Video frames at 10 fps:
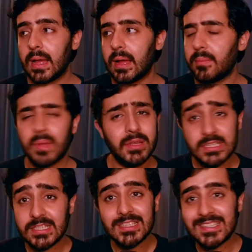And this
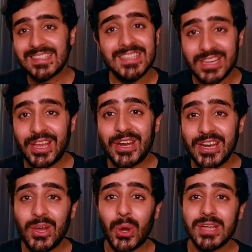is like
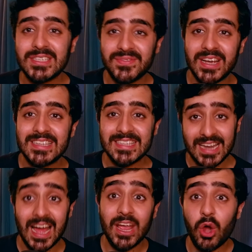really honest advice that
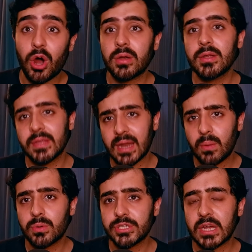I got that I
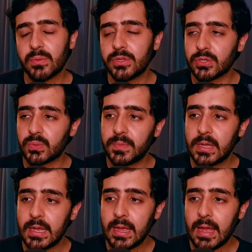want to share with
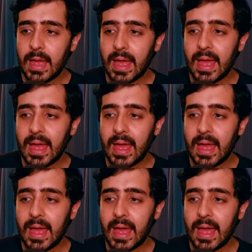you.